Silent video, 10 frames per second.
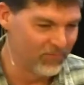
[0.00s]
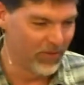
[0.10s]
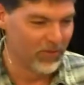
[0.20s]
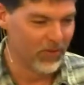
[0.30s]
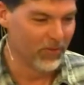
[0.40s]
can
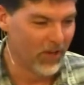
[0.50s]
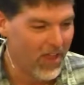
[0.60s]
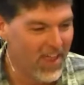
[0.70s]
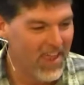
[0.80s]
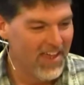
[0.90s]
pick on her a little
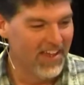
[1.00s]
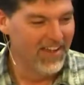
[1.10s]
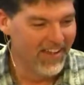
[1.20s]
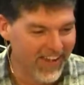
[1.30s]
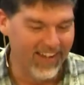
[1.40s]
bit.
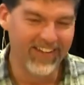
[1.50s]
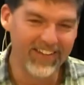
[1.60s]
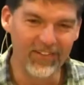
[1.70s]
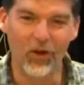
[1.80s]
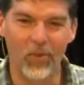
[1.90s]

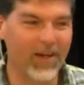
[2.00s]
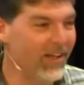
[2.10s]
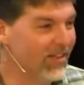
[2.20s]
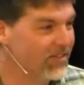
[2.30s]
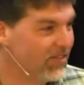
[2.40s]
You go on my
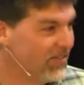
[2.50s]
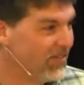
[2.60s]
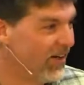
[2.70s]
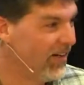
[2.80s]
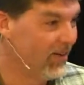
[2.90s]
list,
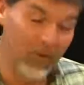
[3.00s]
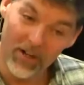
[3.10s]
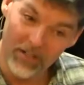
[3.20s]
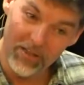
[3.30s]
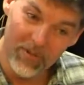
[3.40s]
right? I'm
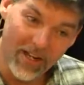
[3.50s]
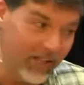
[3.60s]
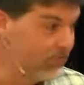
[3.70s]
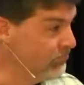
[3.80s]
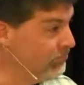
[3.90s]
not going to get
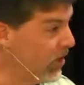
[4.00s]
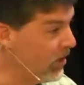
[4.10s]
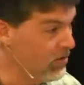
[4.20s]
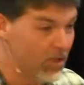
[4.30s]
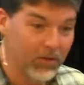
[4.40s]
mad.
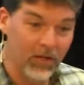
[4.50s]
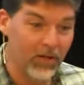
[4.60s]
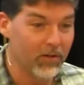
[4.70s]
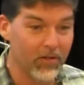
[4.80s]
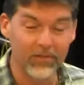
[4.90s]
No, no, no,
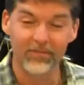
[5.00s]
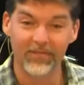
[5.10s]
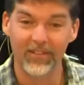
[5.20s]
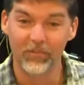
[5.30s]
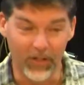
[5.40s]
no, no.
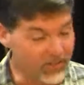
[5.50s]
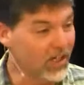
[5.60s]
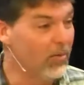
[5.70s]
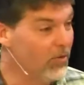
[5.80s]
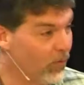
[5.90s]
But it's
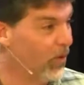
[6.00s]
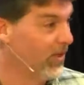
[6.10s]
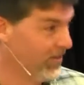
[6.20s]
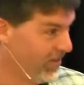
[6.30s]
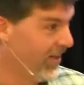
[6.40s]
coming for
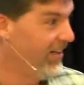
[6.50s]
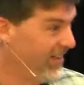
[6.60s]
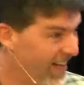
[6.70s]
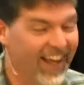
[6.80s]
you, okay?